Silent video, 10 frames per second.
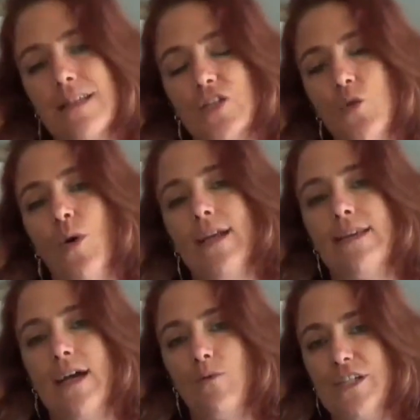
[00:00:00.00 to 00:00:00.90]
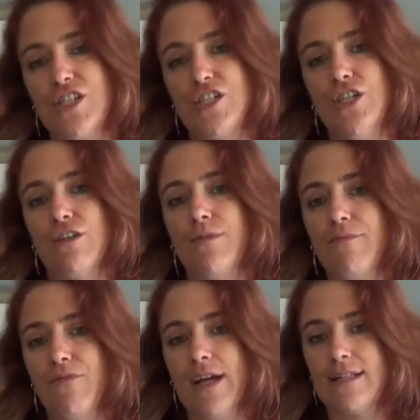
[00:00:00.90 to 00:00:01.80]
the 20 that we just took from
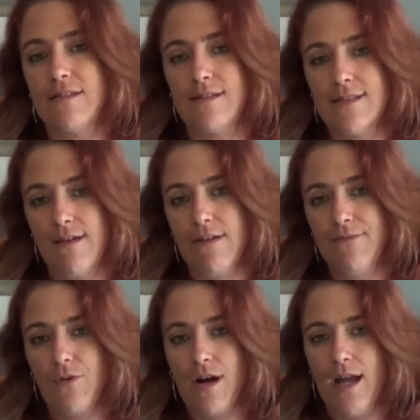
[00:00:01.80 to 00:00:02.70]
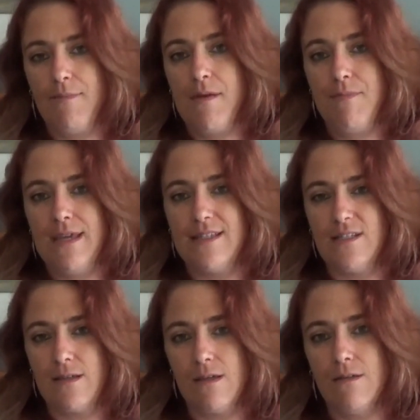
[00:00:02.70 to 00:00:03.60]
France, so 74
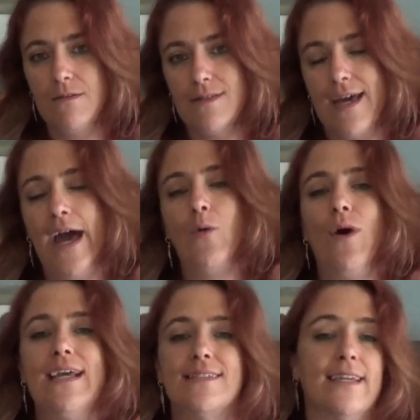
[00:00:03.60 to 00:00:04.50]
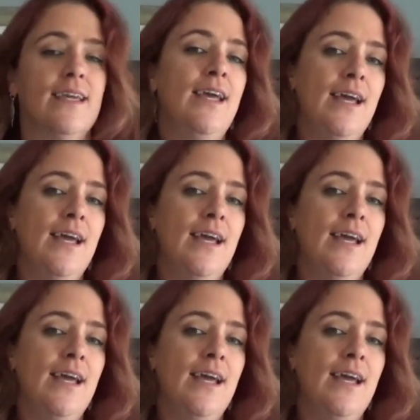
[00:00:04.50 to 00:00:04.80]
IPPs. Use that wisely.